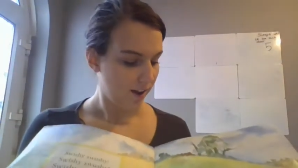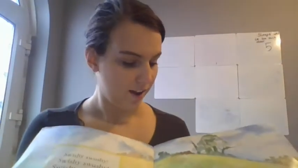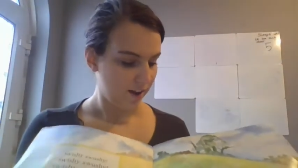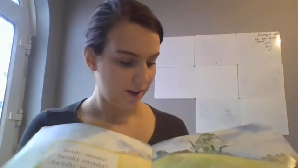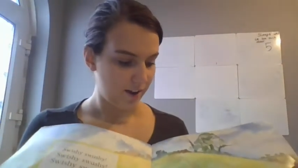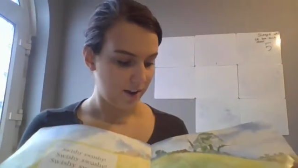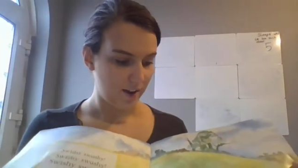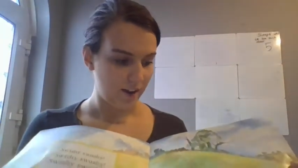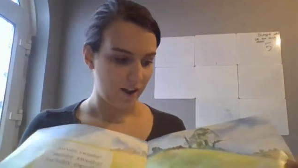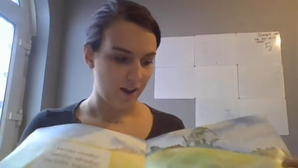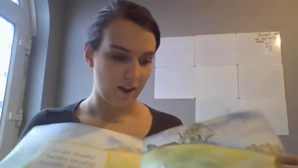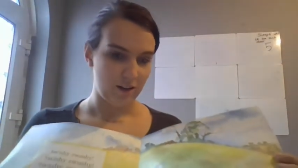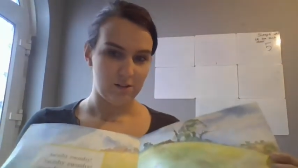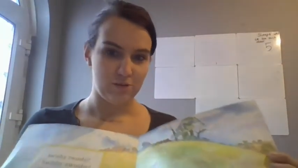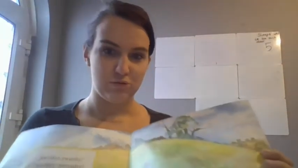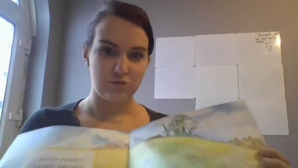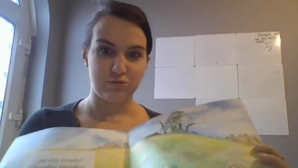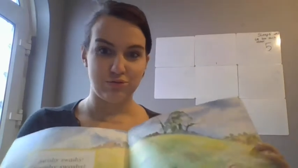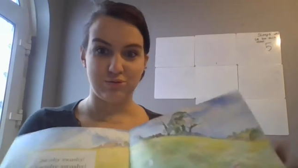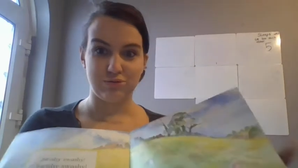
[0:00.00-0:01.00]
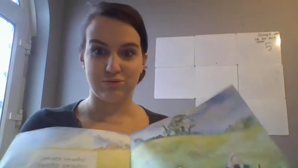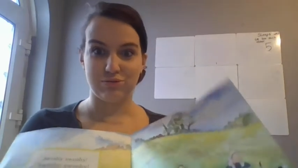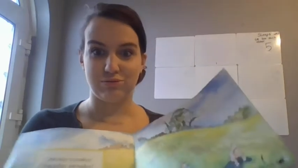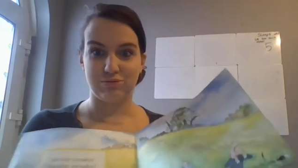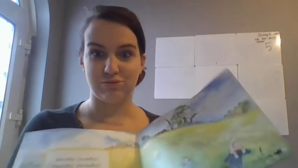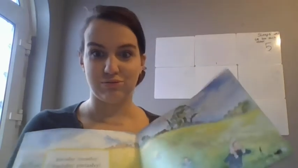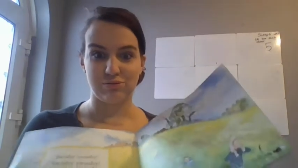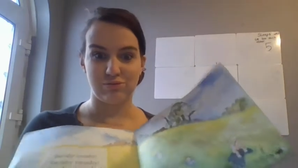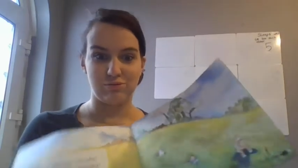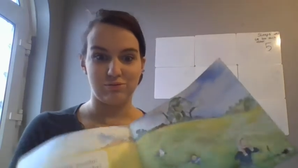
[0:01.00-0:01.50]

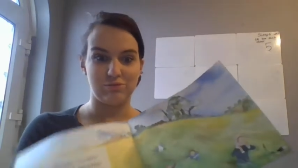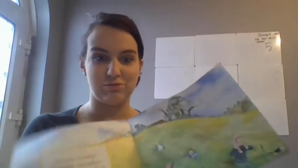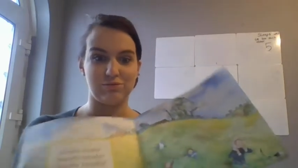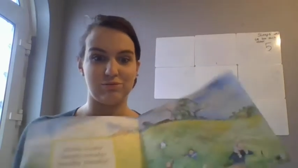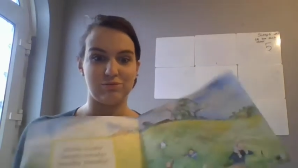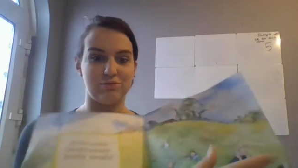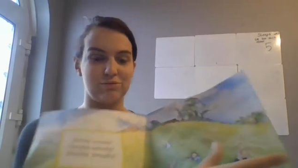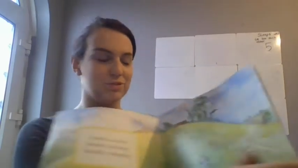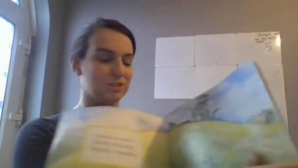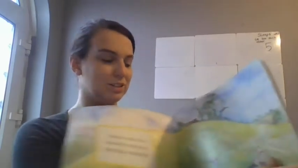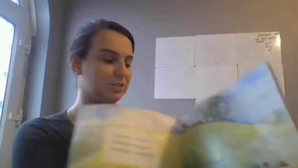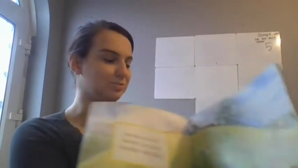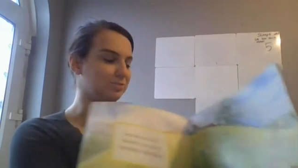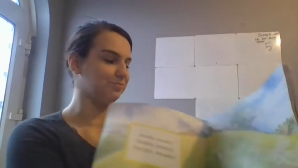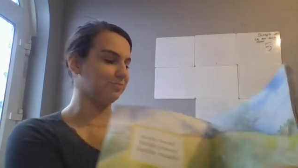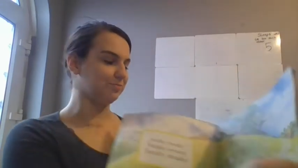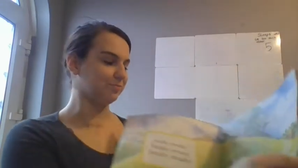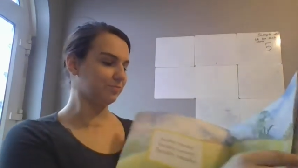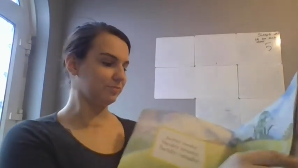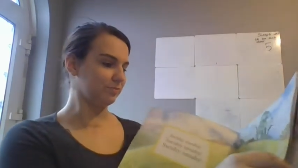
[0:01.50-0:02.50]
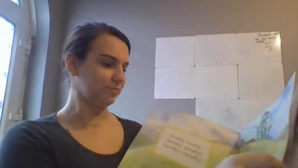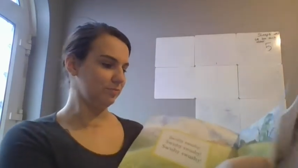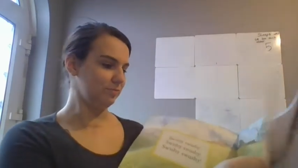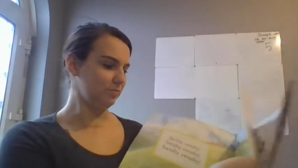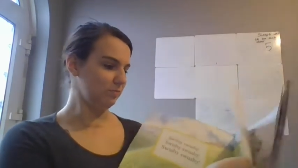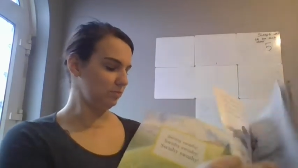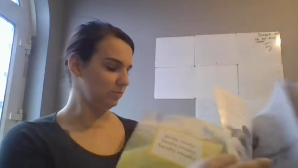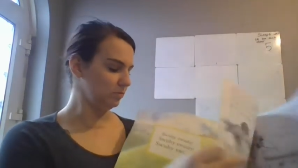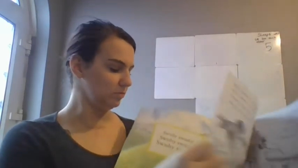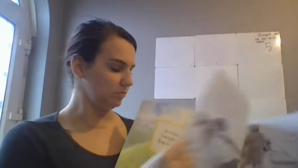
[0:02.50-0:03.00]

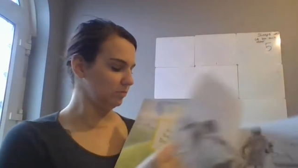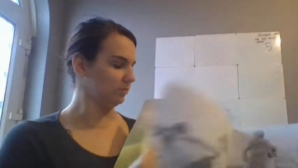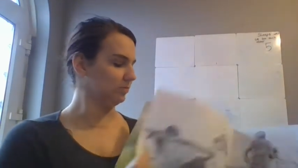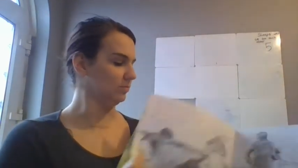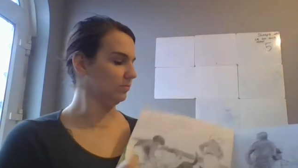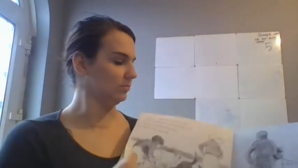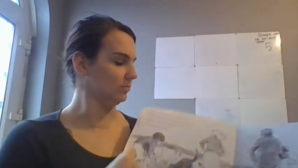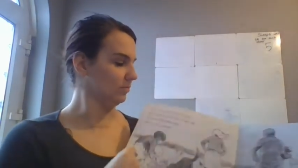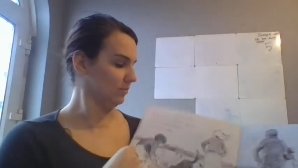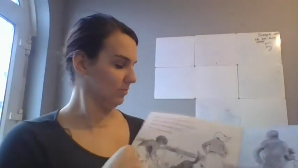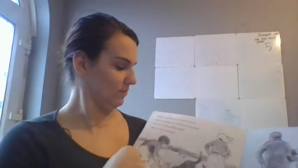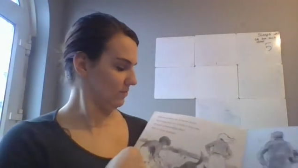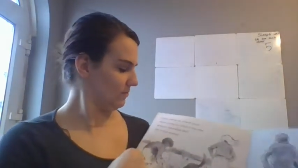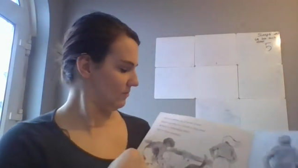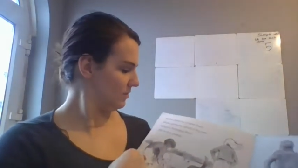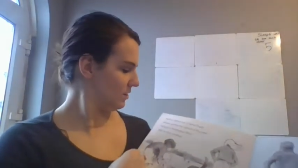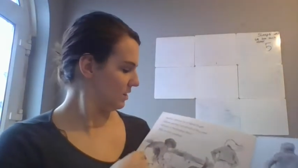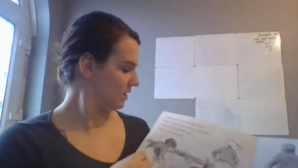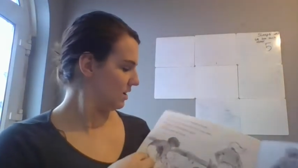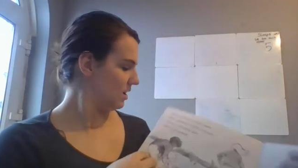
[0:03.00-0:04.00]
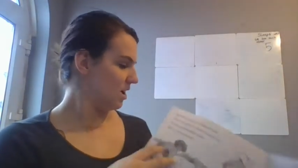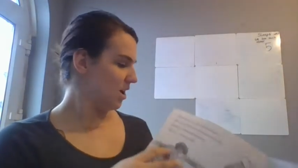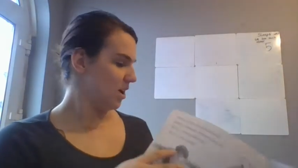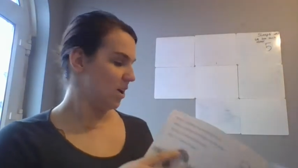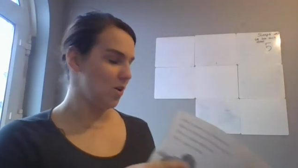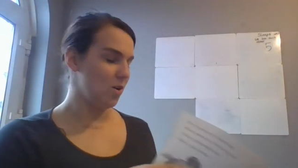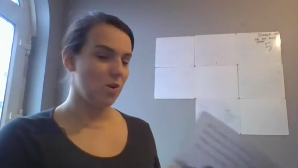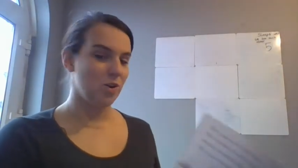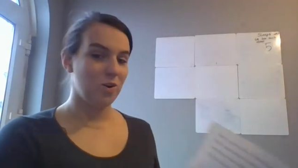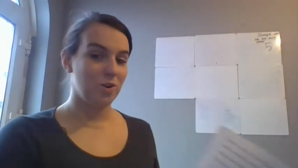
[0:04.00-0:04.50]

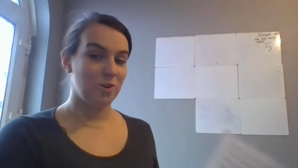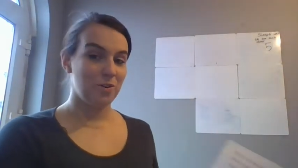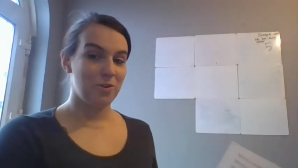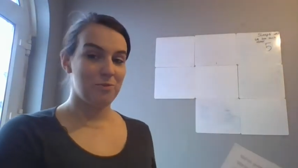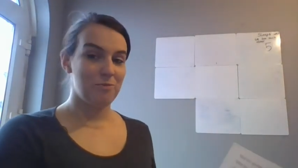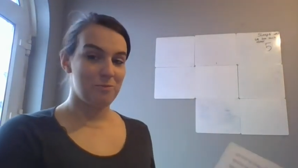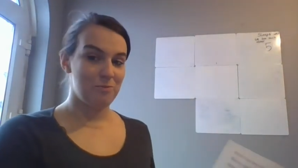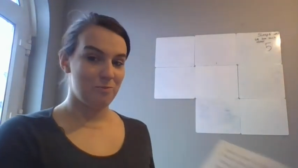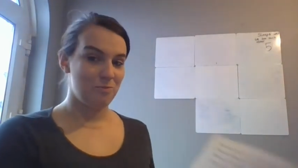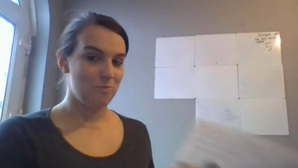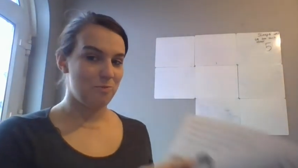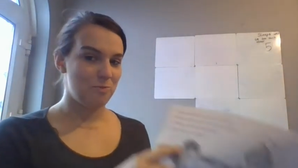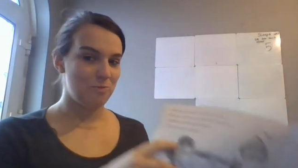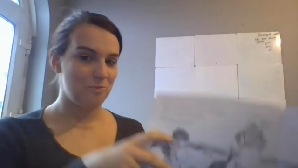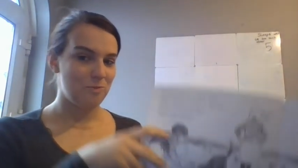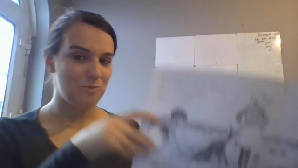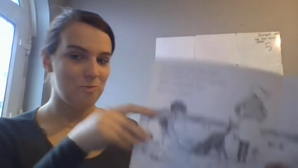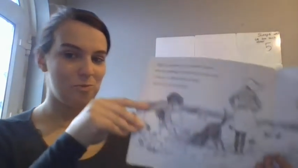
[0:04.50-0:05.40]
Nothing is said.